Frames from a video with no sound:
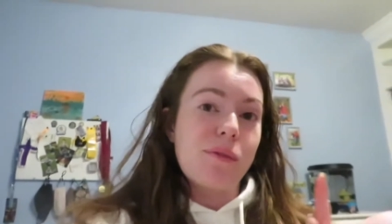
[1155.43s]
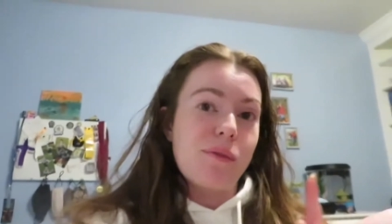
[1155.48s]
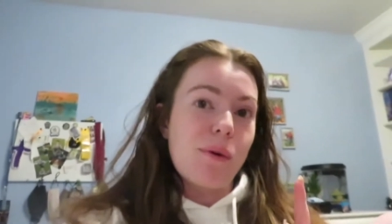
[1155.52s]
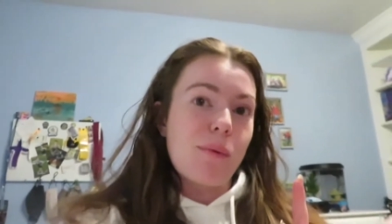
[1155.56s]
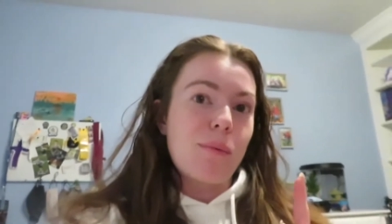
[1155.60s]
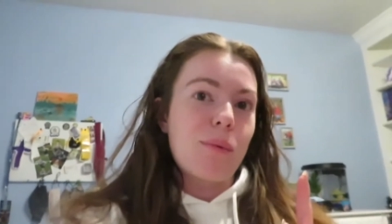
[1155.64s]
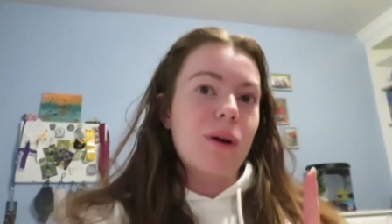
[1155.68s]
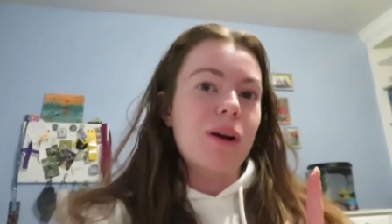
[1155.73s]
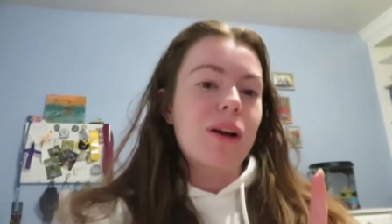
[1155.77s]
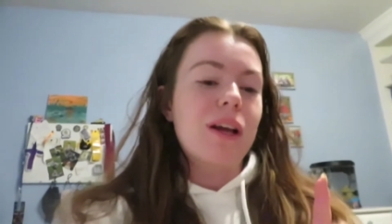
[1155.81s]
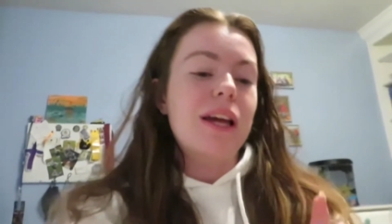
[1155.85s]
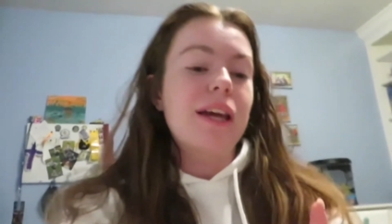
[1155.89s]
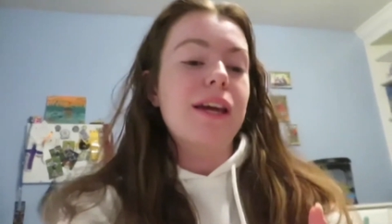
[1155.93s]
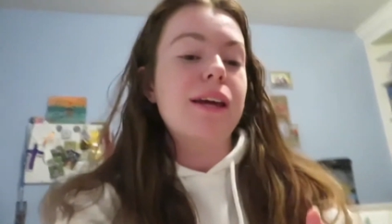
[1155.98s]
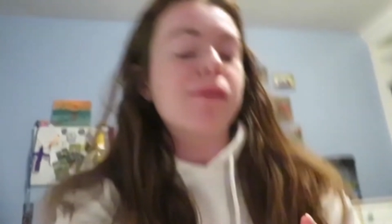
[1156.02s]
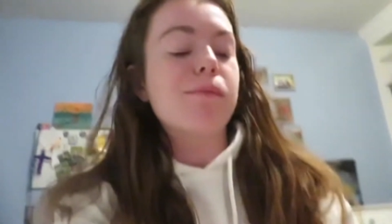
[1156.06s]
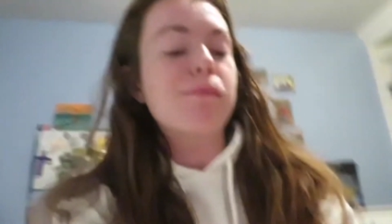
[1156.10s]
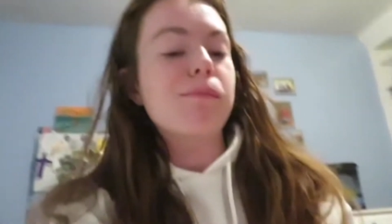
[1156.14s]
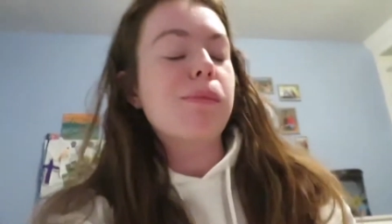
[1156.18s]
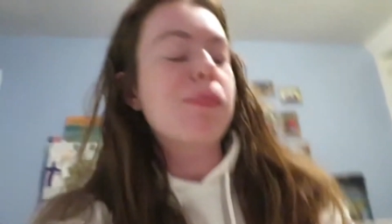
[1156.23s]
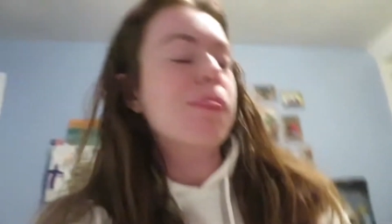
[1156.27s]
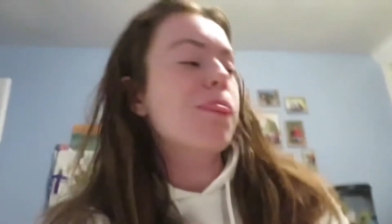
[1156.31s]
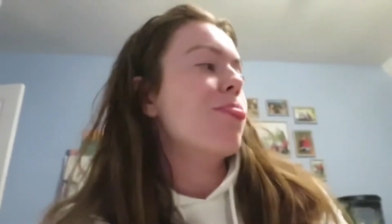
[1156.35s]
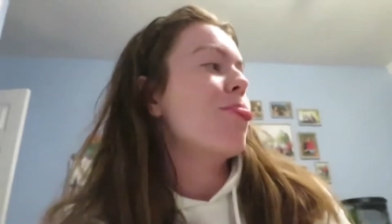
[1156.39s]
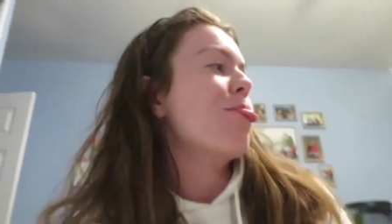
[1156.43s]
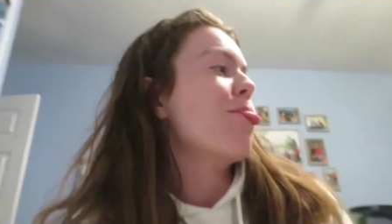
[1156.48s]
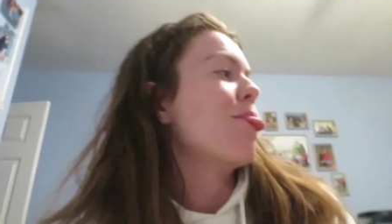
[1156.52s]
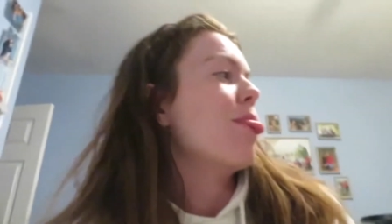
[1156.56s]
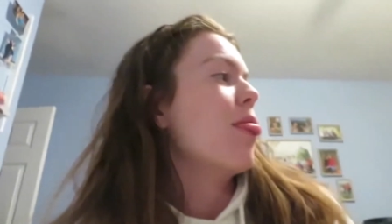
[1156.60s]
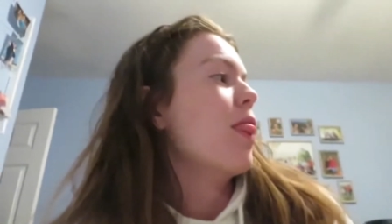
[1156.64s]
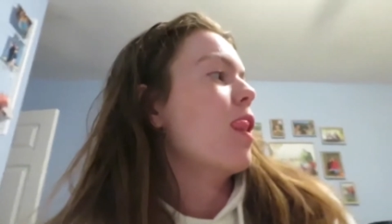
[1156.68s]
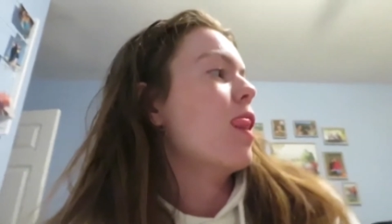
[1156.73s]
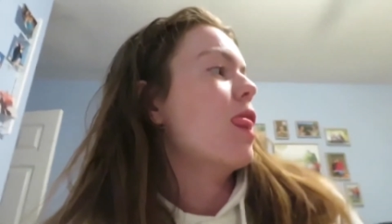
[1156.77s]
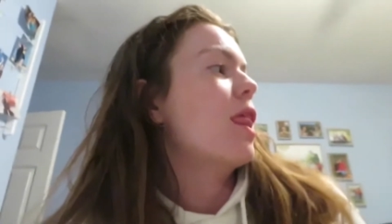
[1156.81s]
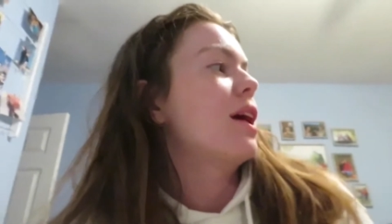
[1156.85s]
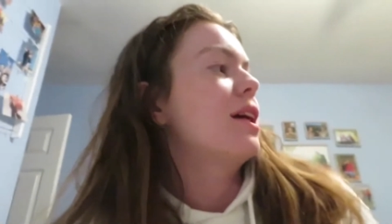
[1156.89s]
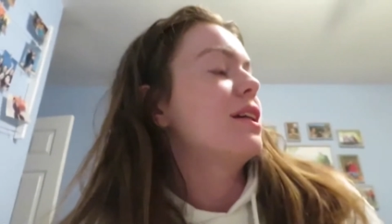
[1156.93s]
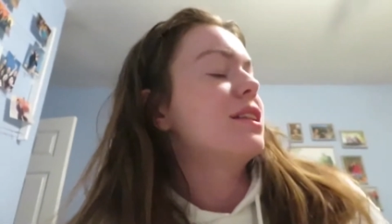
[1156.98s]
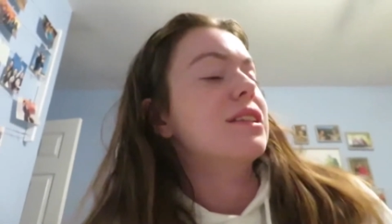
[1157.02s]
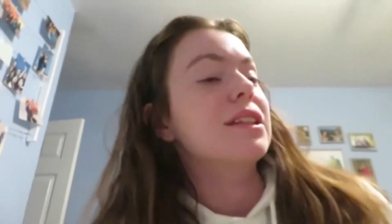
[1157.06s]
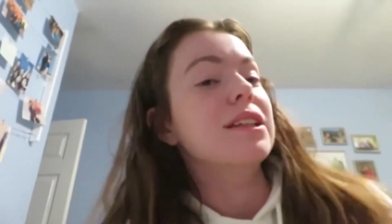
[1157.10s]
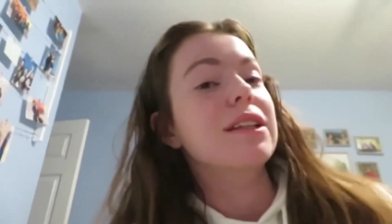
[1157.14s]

football game. It's